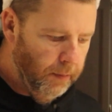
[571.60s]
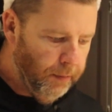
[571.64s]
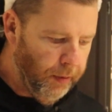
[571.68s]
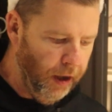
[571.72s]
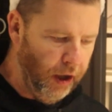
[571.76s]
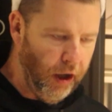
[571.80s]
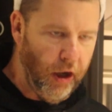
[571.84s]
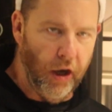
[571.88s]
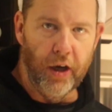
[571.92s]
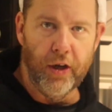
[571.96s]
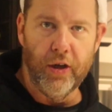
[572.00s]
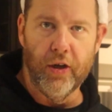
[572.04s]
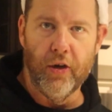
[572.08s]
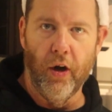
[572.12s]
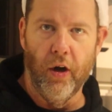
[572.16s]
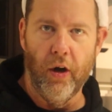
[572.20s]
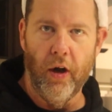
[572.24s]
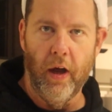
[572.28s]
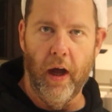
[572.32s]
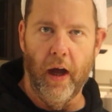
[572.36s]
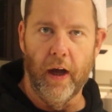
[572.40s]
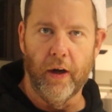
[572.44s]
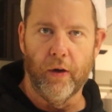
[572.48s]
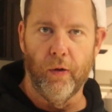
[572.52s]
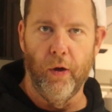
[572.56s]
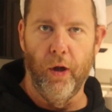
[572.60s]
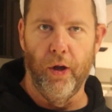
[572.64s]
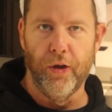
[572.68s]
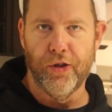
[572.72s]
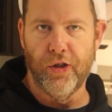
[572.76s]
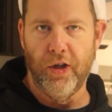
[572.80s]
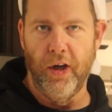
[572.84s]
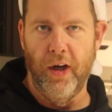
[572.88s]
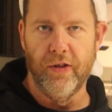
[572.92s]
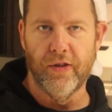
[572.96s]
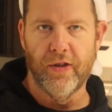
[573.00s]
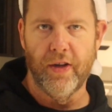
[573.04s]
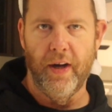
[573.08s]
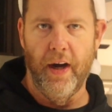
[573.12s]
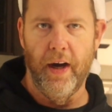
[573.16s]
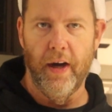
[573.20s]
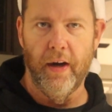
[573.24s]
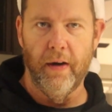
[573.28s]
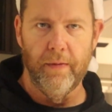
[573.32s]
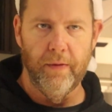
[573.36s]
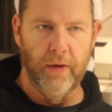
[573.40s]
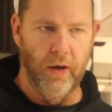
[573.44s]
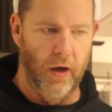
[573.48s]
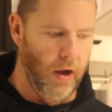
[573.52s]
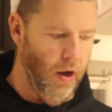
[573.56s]
pretty good gr uh, grilled cheese
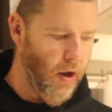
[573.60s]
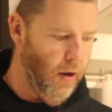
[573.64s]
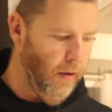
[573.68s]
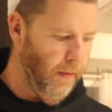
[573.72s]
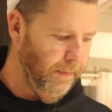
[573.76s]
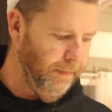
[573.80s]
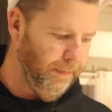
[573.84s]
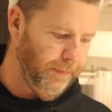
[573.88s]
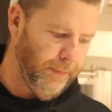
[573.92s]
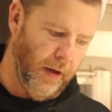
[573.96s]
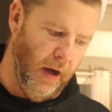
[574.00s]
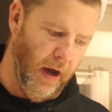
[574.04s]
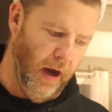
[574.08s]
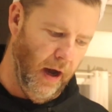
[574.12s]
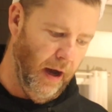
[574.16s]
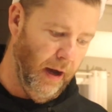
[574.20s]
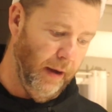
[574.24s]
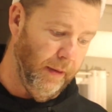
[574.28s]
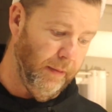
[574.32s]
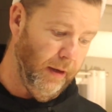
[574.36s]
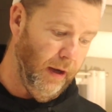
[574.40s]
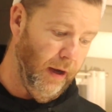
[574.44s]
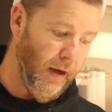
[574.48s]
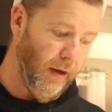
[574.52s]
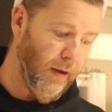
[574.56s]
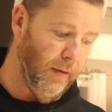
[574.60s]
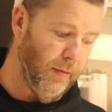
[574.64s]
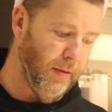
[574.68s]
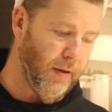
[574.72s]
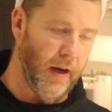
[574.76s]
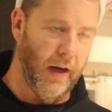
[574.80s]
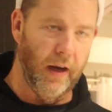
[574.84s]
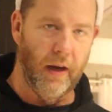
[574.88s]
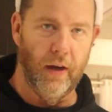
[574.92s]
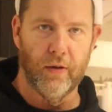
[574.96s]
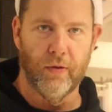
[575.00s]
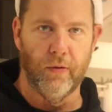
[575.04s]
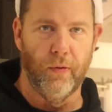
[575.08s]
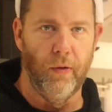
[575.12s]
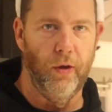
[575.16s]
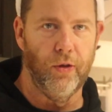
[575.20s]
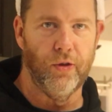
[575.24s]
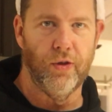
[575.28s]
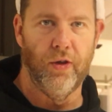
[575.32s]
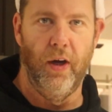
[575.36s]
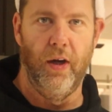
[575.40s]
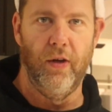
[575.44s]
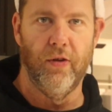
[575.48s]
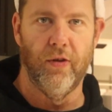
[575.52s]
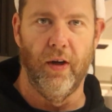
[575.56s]
there. You know, uh, and the thing is,
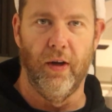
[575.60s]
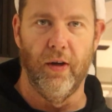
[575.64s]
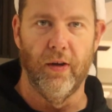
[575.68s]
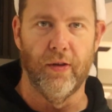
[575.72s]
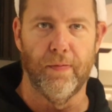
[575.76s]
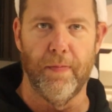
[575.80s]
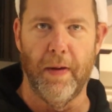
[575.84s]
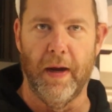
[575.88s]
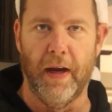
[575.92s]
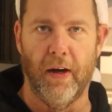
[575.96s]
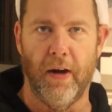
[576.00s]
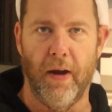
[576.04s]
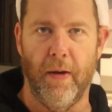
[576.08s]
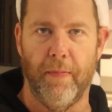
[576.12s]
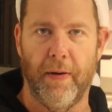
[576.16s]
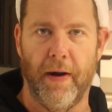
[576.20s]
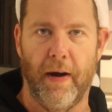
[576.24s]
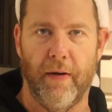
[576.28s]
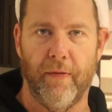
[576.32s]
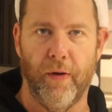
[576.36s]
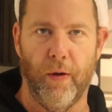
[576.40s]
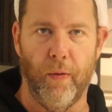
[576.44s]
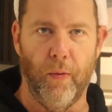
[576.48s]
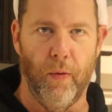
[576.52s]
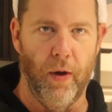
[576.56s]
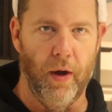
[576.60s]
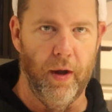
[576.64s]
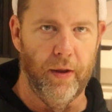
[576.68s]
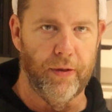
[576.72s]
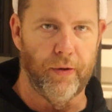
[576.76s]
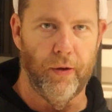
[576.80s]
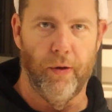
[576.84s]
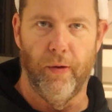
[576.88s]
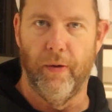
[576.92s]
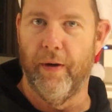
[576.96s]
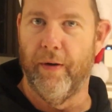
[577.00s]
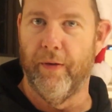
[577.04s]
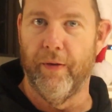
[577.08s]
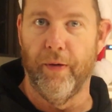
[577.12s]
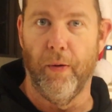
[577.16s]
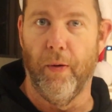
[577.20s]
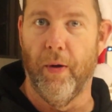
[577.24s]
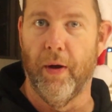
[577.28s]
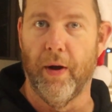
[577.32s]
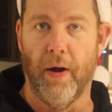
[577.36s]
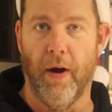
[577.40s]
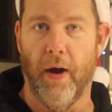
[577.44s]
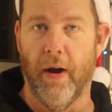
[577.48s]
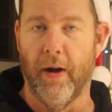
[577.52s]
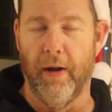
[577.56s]
grilled cheese you can just make it up however you want, throw whatever you
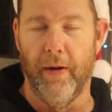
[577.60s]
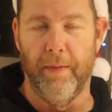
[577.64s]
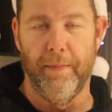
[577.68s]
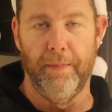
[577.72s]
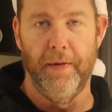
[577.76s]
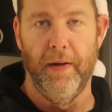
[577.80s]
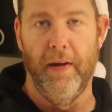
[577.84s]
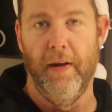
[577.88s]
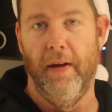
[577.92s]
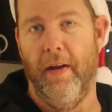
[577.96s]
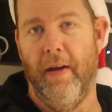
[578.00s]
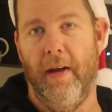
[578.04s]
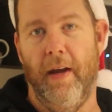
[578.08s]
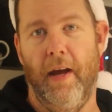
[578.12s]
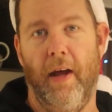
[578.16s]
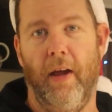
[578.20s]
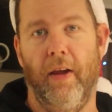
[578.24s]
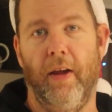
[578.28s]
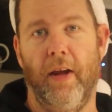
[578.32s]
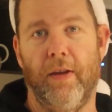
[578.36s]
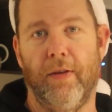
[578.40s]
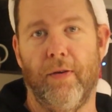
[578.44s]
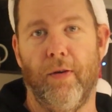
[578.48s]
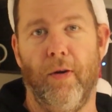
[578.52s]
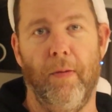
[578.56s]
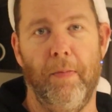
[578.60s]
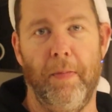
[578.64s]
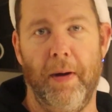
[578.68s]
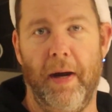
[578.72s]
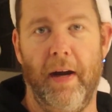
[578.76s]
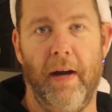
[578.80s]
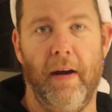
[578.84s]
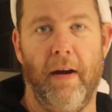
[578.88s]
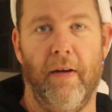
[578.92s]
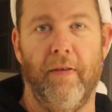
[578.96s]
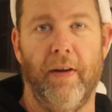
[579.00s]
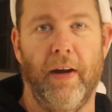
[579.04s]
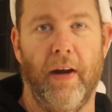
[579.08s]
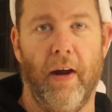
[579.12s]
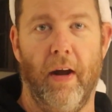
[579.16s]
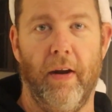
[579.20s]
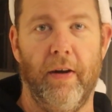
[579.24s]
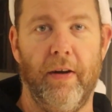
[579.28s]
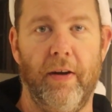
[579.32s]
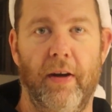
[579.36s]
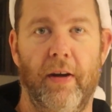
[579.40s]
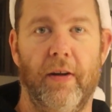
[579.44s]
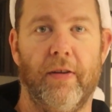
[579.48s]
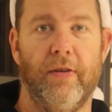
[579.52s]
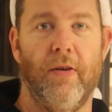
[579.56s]
want on it. Hell, they throw meat, everything
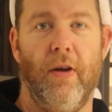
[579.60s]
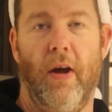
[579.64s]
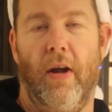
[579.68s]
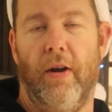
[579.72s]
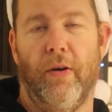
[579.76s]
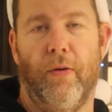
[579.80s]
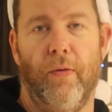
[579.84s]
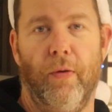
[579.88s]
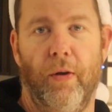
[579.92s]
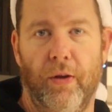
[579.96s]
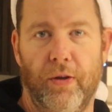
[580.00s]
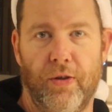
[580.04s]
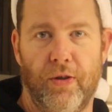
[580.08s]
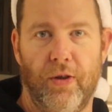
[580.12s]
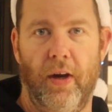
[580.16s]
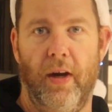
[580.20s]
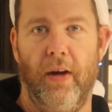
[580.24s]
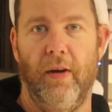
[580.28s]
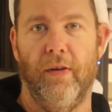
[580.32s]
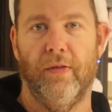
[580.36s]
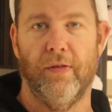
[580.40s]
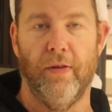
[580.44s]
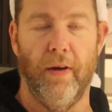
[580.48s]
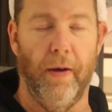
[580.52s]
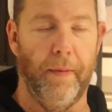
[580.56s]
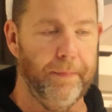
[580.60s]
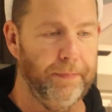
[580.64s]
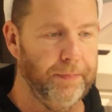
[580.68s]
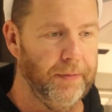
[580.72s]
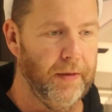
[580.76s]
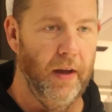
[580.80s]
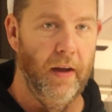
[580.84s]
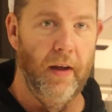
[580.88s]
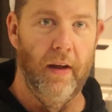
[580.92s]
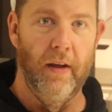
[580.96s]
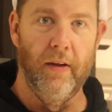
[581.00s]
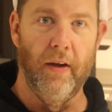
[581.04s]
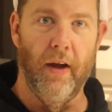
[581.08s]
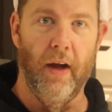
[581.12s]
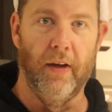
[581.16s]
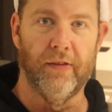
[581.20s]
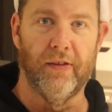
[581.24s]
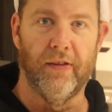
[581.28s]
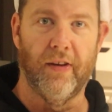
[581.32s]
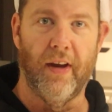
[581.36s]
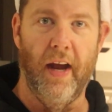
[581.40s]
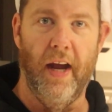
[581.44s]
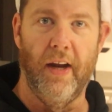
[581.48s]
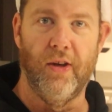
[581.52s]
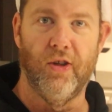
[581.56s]
on there. It's called a grilled cheese. So as long
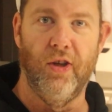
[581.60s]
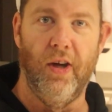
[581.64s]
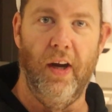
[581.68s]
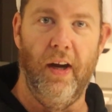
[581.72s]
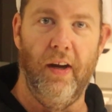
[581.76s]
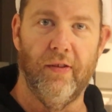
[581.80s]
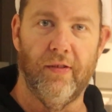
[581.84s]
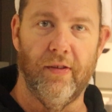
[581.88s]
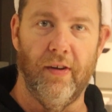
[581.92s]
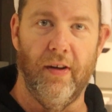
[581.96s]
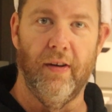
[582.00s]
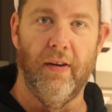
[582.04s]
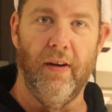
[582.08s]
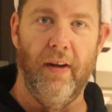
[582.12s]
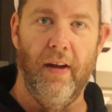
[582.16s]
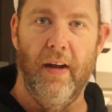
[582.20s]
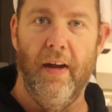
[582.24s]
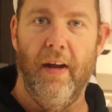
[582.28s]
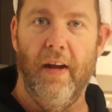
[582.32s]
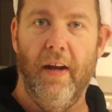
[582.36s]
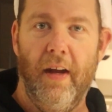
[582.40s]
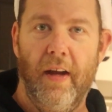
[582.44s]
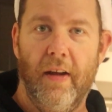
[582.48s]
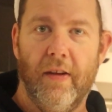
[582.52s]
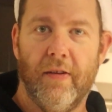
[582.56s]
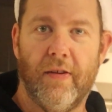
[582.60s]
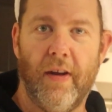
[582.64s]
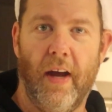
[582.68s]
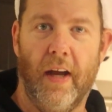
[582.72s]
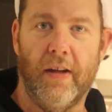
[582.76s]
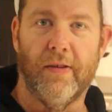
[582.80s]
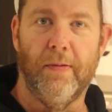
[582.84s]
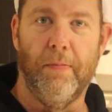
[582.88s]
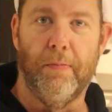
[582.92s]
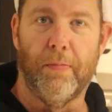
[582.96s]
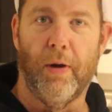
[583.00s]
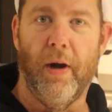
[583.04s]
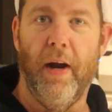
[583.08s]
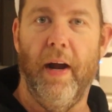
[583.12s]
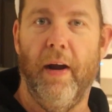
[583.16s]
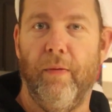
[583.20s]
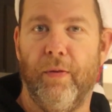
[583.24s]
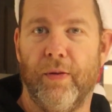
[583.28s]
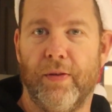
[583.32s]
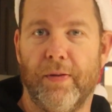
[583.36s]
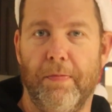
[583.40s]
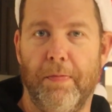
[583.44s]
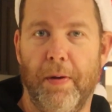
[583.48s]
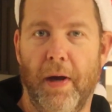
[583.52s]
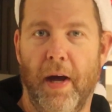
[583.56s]
as it's got cheese and it's got some bread
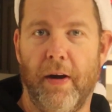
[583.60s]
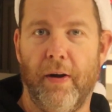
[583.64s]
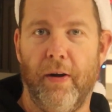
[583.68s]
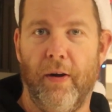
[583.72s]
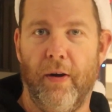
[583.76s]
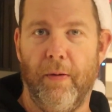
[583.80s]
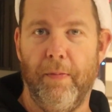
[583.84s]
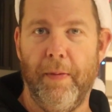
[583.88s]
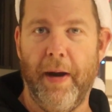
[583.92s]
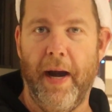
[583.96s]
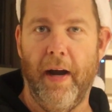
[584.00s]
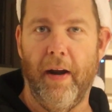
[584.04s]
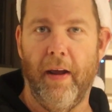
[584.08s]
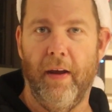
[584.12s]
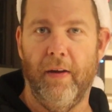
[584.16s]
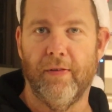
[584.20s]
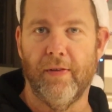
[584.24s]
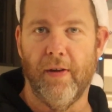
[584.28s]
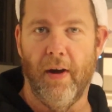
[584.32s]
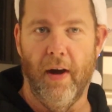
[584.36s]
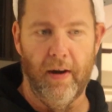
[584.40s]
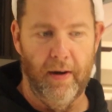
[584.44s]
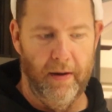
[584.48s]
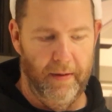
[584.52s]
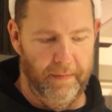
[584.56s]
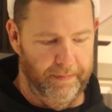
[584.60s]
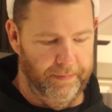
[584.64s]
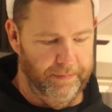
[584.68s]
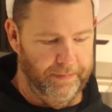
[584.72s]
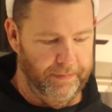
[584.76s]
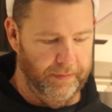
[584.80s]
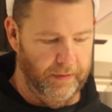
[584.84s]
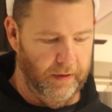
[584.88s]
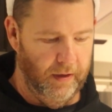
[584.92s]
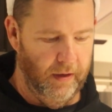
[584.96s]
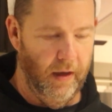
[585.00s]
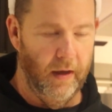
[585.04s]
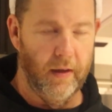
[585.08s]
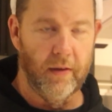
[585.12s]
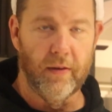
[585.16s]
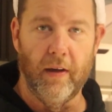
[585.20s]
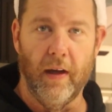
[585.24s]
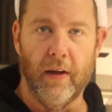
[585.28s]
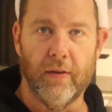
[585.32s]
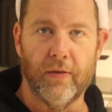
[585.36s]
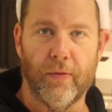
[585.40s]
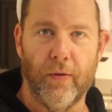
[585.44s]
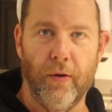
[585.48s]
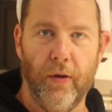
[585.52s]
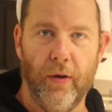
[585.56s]
with some butter or mayonnaise on it, that's,
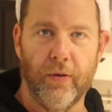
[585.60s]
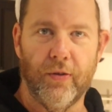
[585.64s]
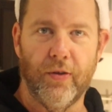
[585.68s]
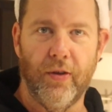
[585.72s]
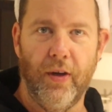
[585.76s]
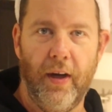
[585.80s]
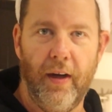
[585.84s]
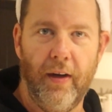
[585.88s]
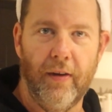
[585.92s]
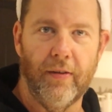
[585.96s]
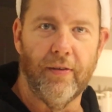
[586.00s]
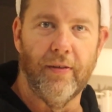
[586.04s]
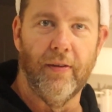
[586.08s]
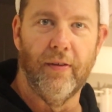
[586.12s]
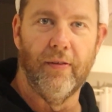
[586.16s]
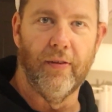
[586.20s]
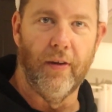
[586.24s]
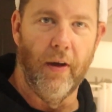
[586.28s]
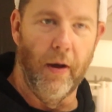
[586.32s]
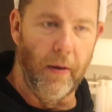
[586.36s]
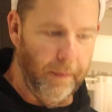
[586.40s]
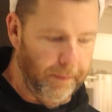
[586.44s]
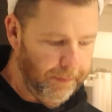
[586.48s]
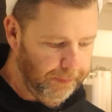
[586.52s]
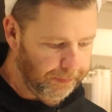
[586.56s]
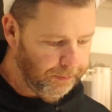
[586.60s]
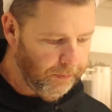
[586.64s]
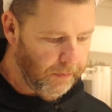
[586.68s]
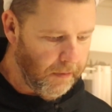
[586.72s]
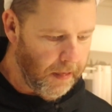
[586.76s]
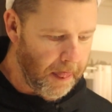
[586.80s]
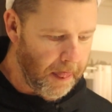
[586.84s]
that's grilled cheese. So